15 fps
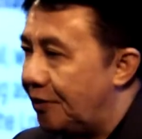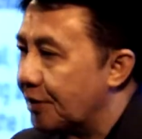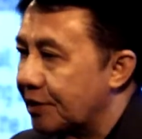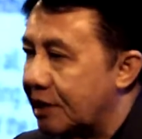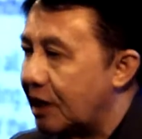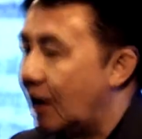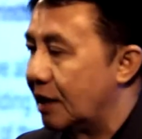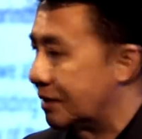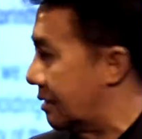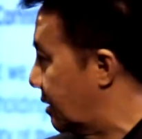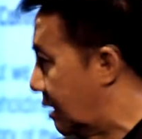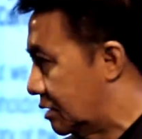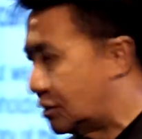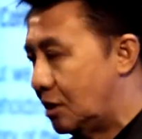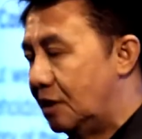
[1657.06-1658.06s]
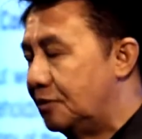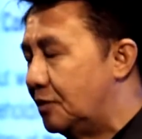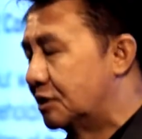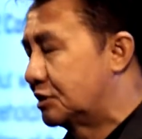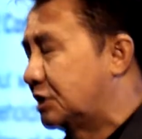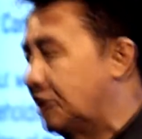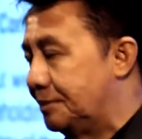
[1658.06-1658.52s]
for God. That's all
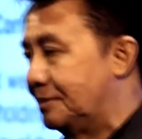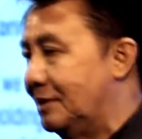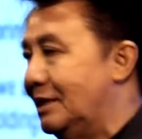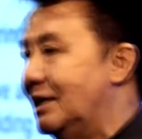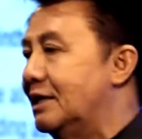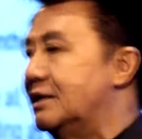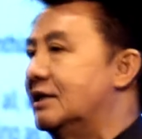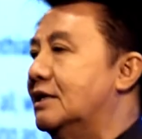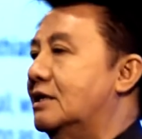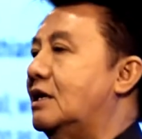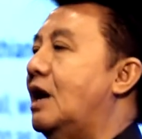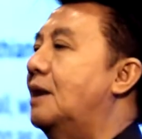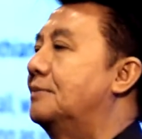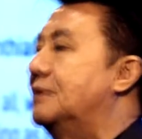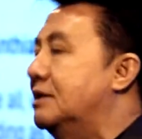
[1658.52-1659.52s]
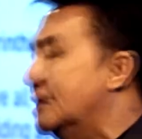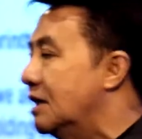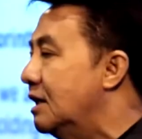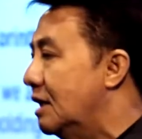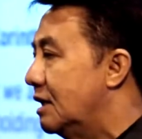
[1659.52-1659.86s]
worship in the common